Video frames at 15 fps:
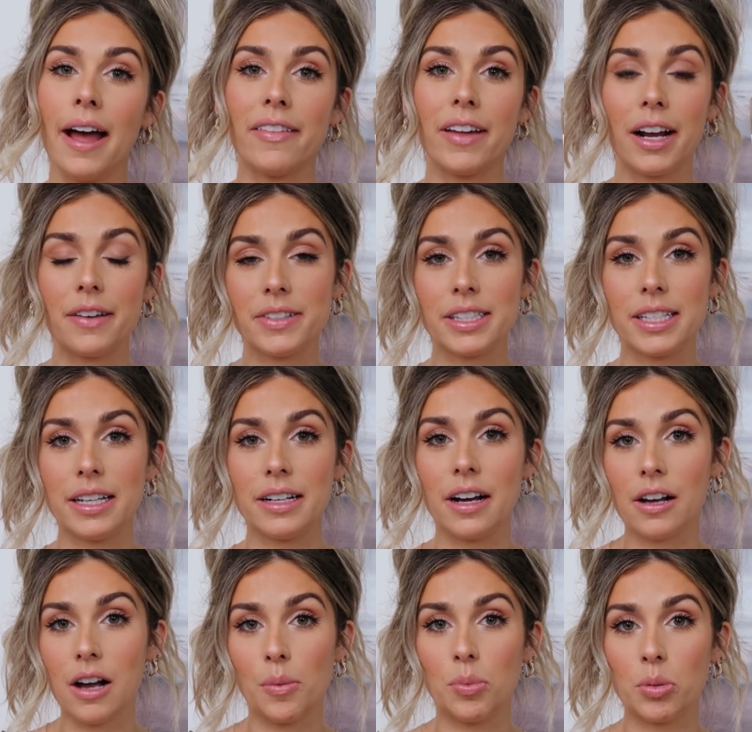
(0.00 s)
and that I've seen
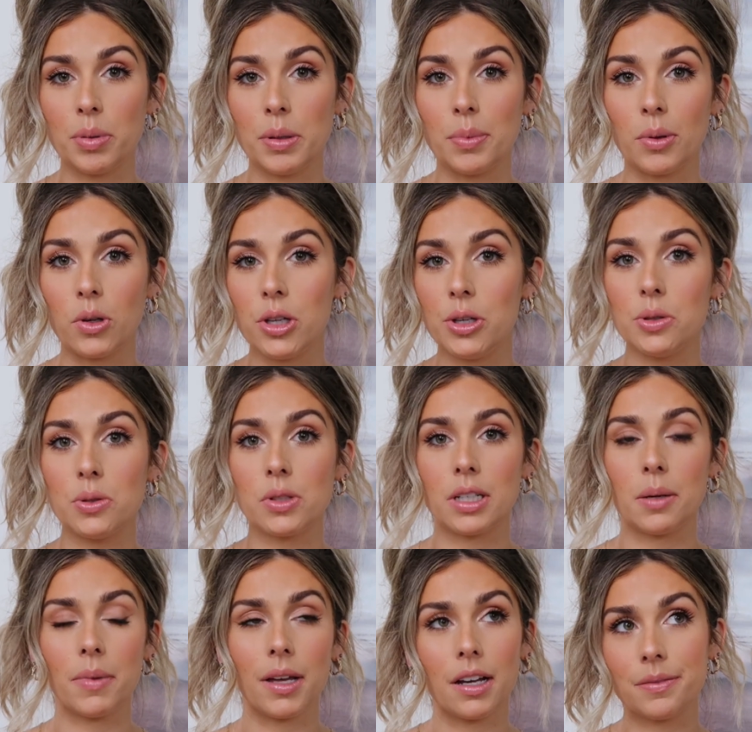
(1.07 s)
a couple people use, and
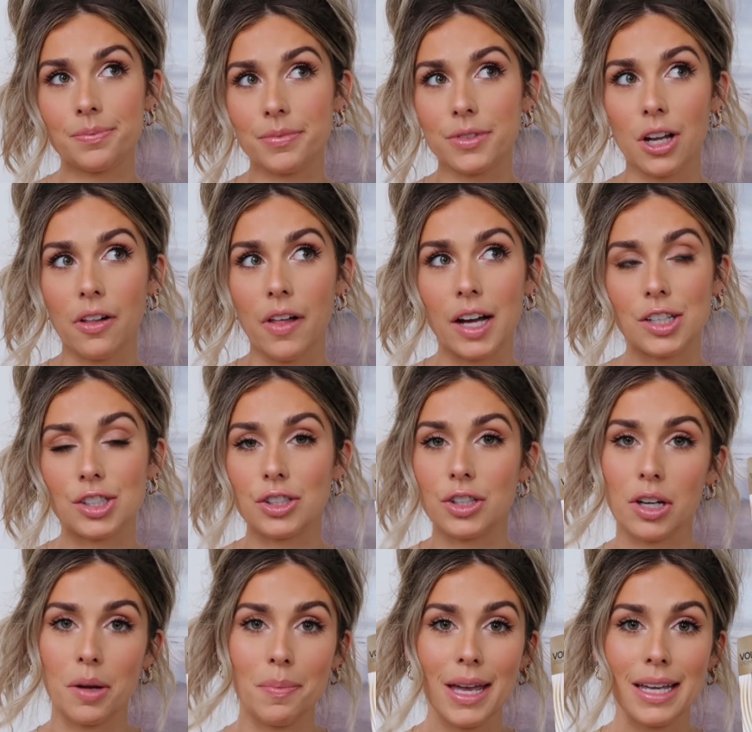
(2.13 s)
I'm like, their lashes
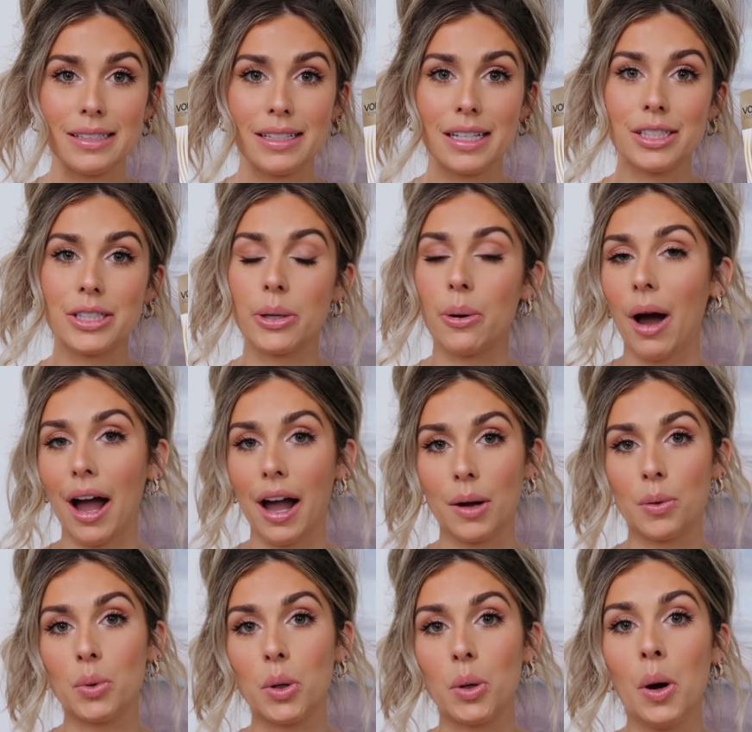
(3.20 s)
look amazing, so I
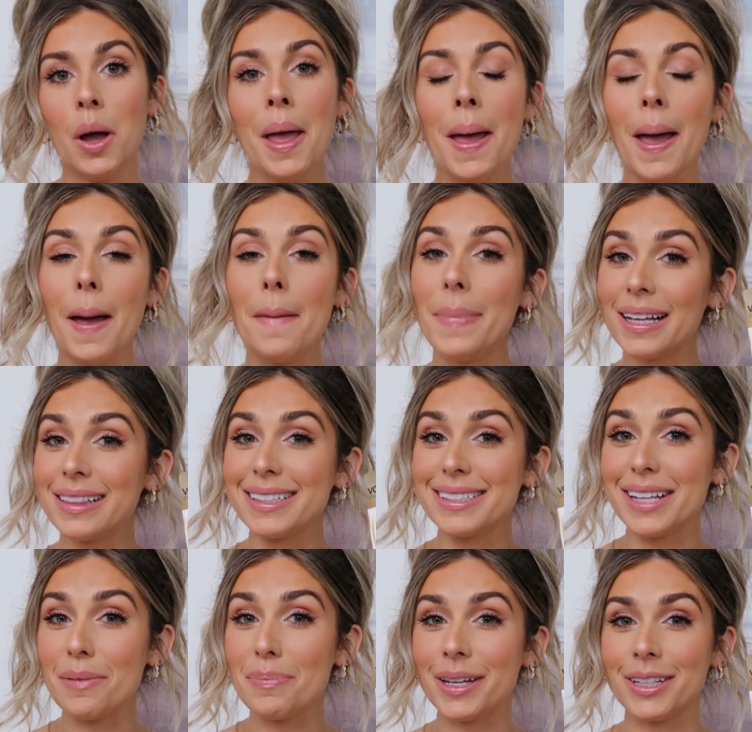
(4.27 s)
will pick this
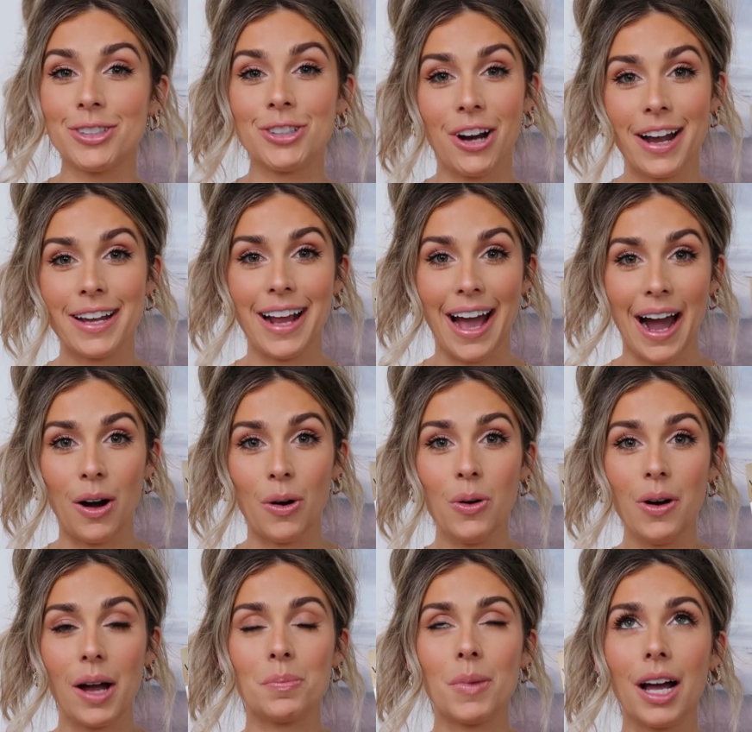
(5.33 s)
up and try it
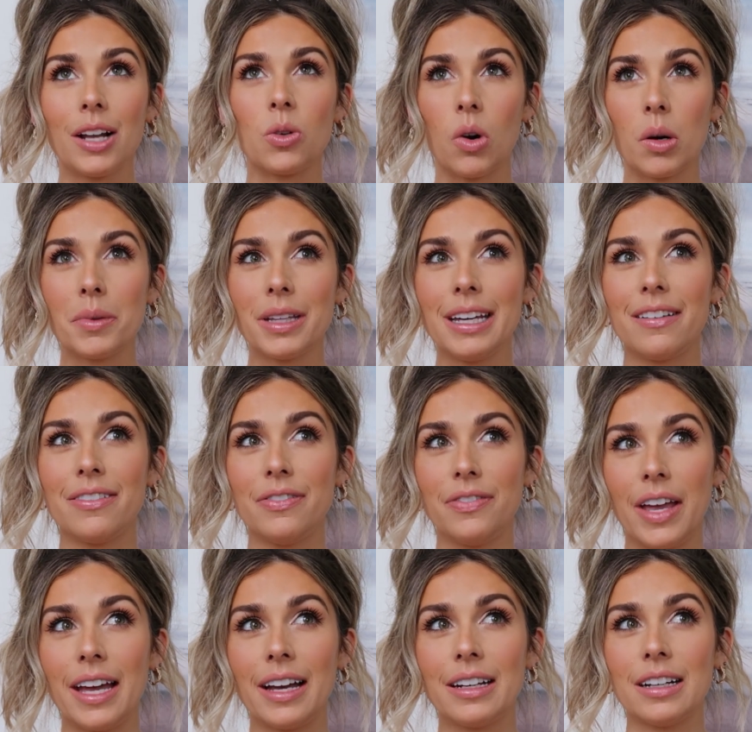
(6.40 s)
out. I'm not normally a
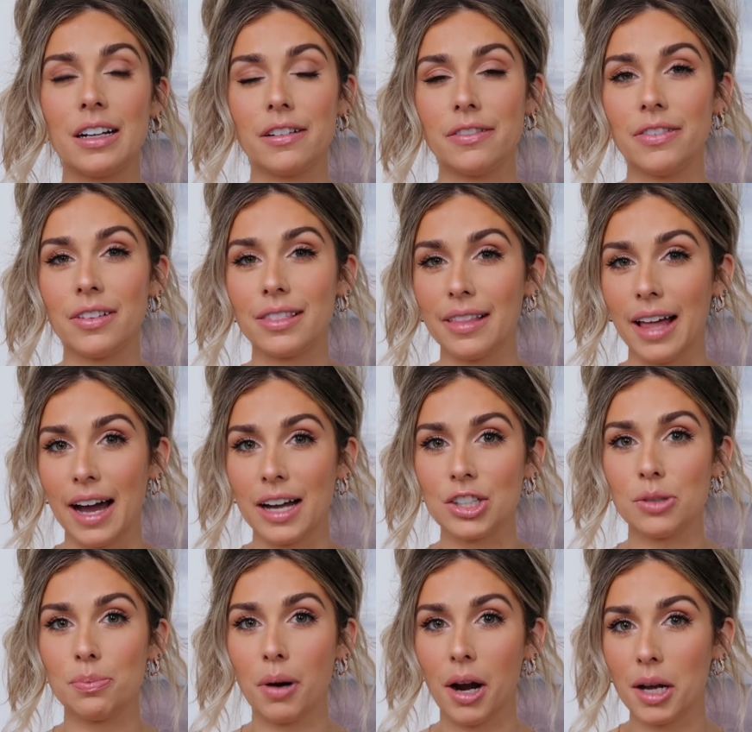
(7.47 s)
fan of
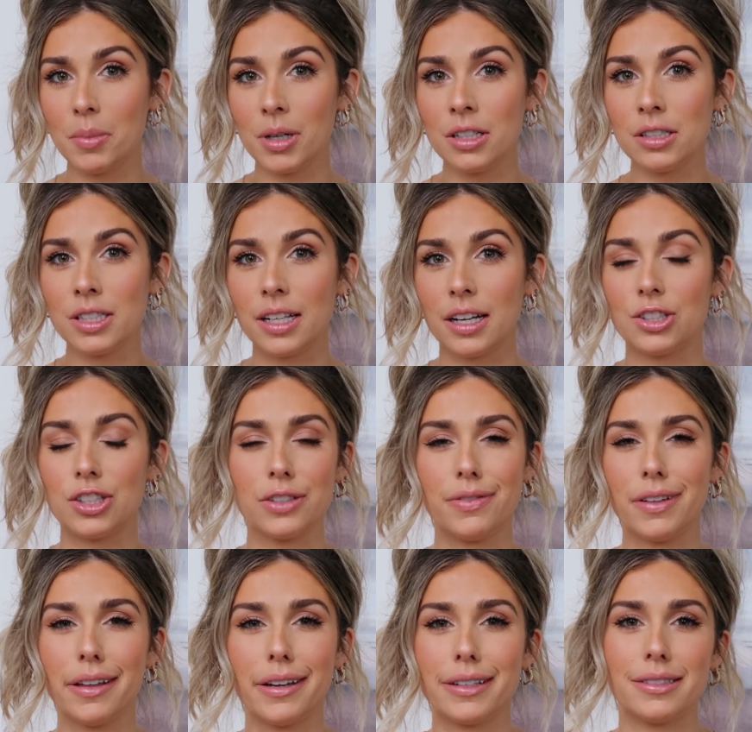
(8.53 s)
lash primers. I just
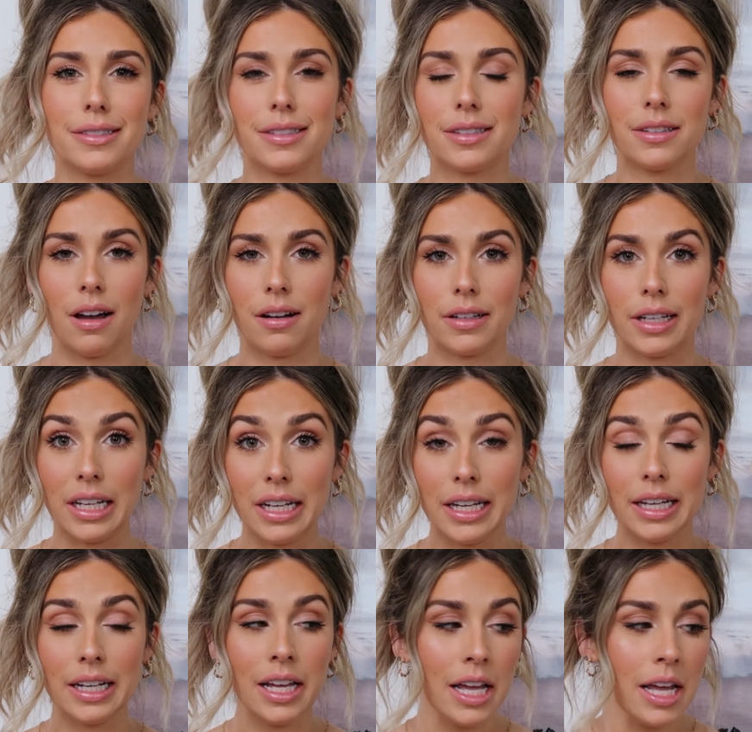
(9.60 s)
feel like it's not
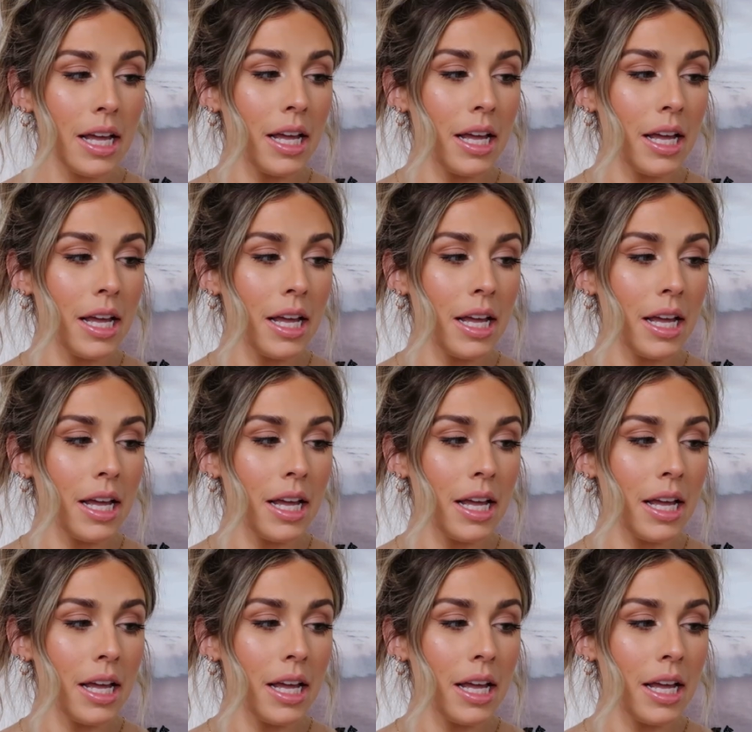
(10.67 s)
needed,